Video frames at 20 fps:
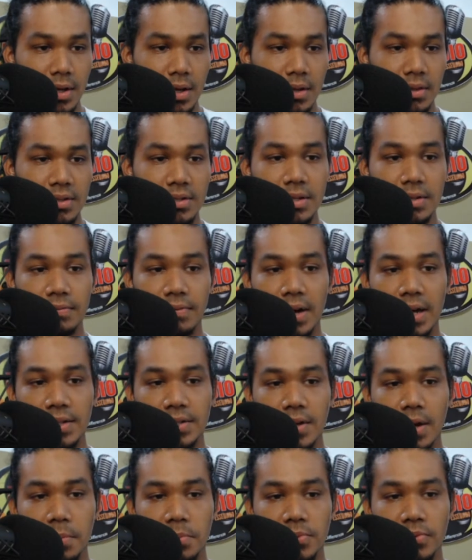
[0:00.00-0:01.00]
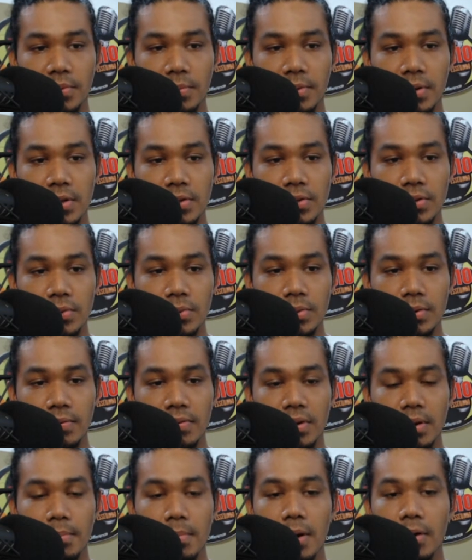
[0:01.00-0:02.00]
This advice comes from the Institute of
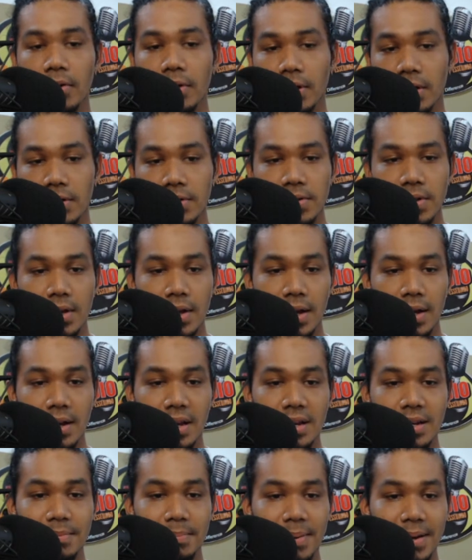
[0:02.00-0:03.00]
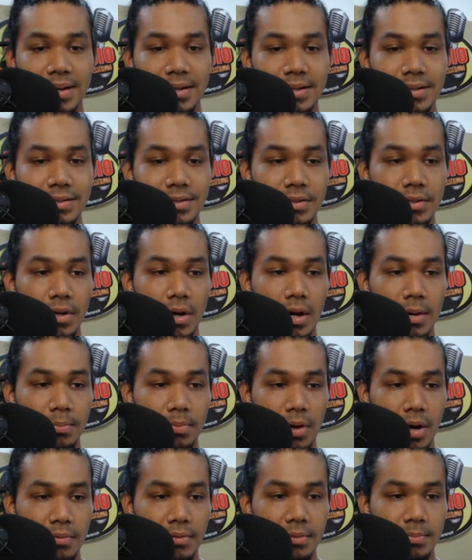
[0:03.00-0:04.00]
the Americas, an independent
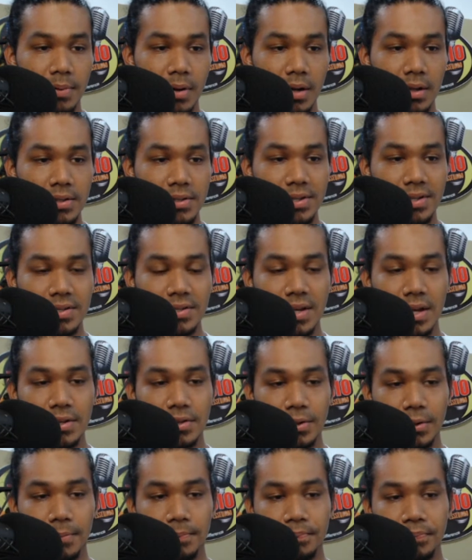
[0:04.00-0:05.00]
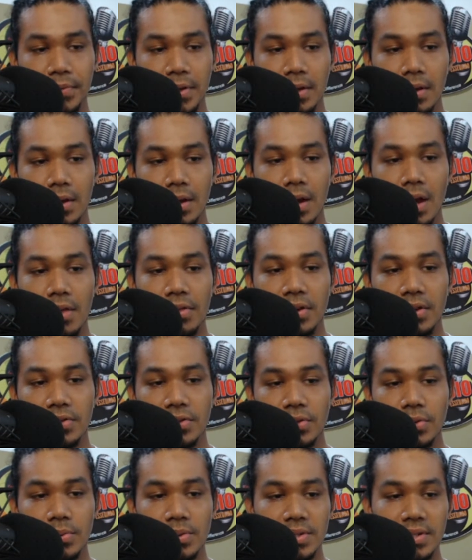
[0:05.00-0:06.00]
non-profit policy center. The
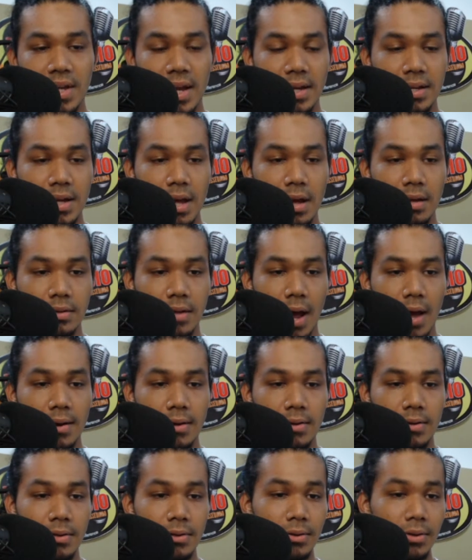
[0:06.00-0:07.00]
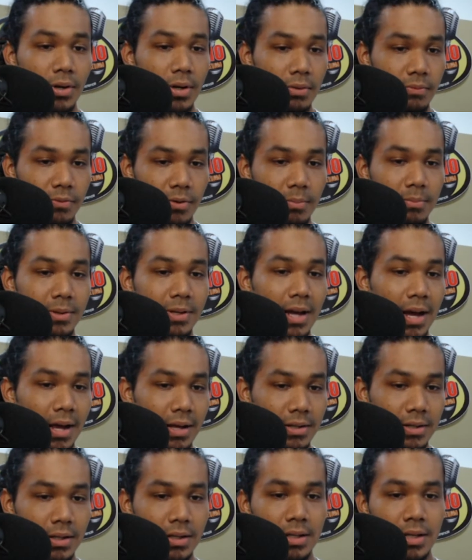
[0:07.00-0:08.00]
institute said Guyana can learn from
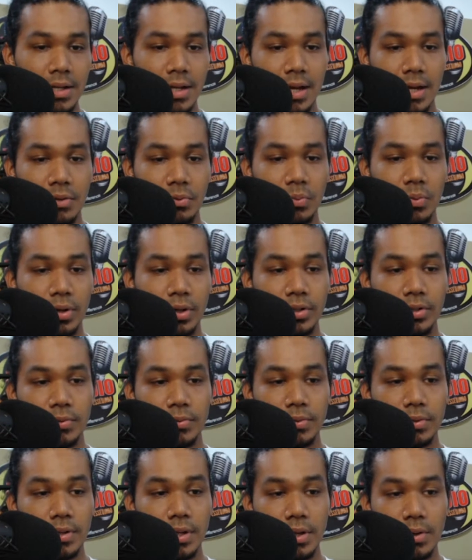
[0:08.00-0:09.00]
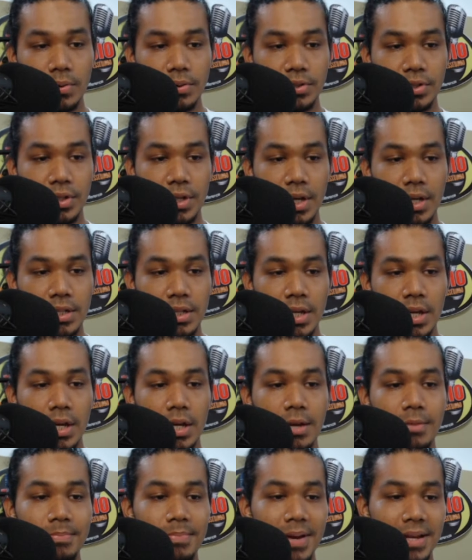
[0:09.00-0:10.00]
Ghana and work to negotiate
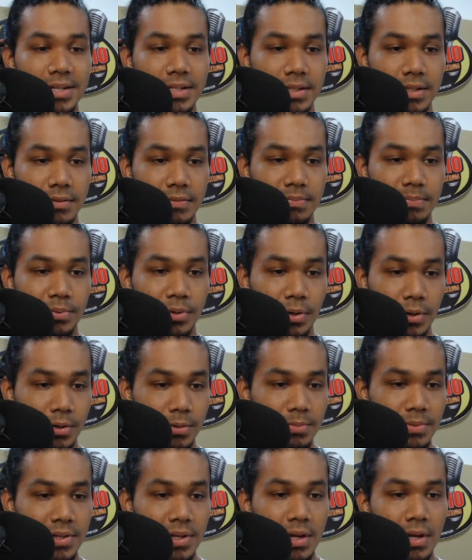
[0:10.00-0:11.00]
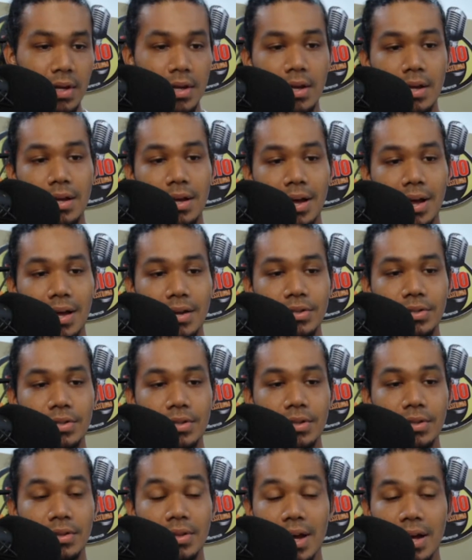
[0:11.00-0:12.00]
competitive terms and
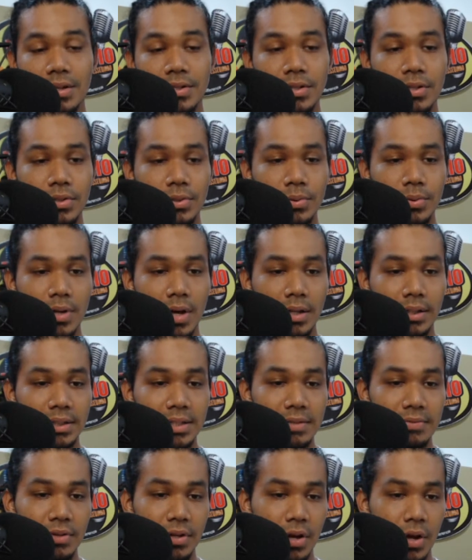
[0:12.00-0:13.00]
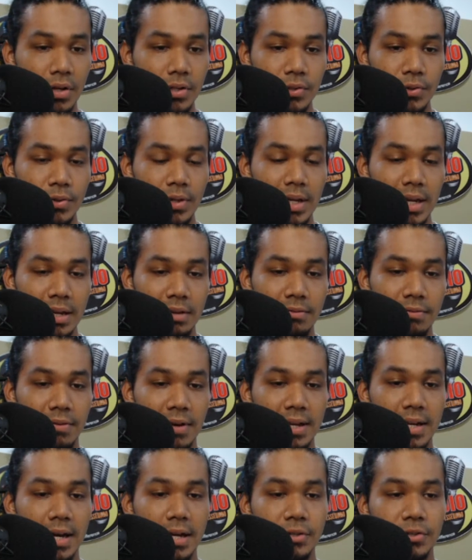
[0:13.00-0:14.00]
that do not leave the country in
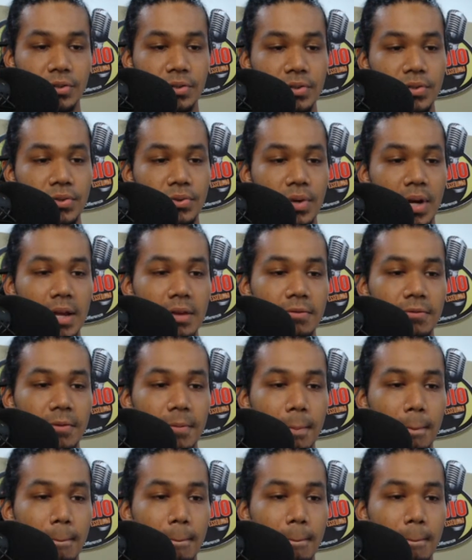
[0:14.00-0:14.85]
financial strife.